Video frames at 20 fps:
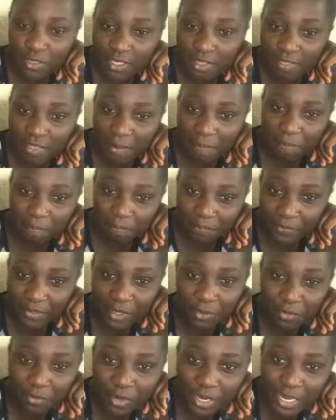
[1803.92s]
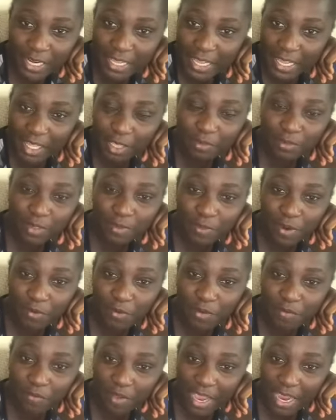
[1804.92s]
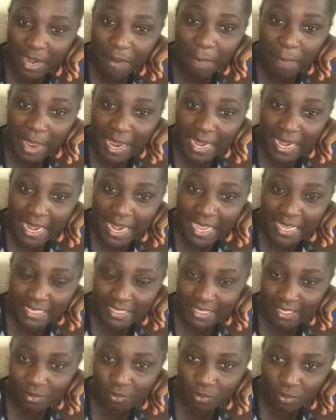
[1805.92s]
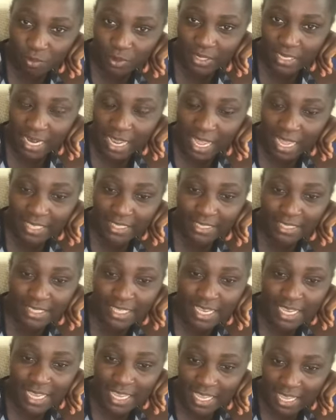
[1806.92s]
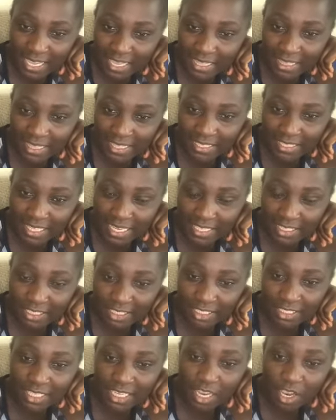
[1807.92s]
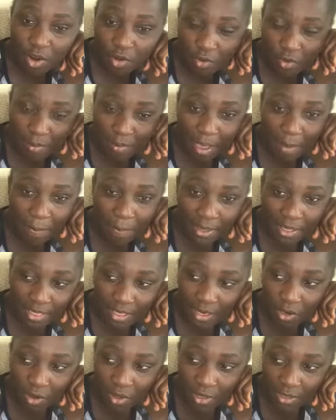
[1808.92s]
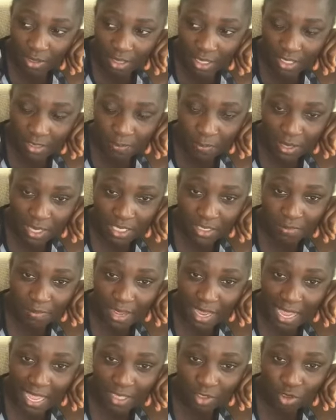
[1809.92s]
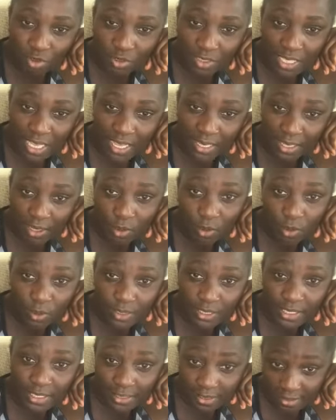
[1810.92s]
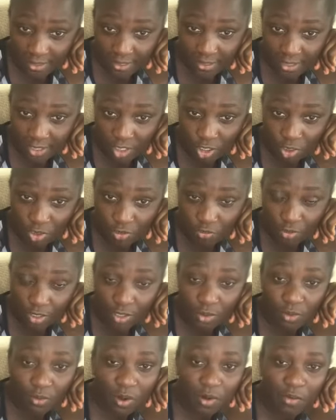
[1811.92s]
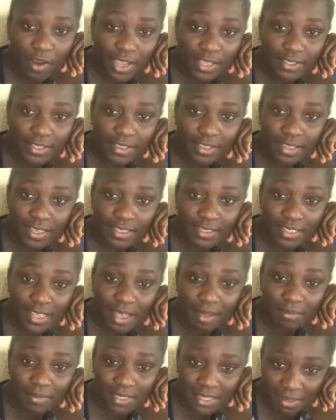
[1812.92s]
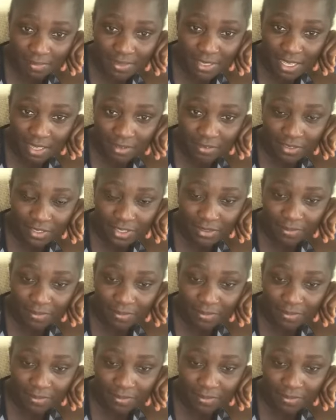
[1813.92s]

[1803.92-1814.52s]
them. It really helps me refine my next broadcast in this section. Remember that on this page, my actual target audience is the children who are writing the exams themselves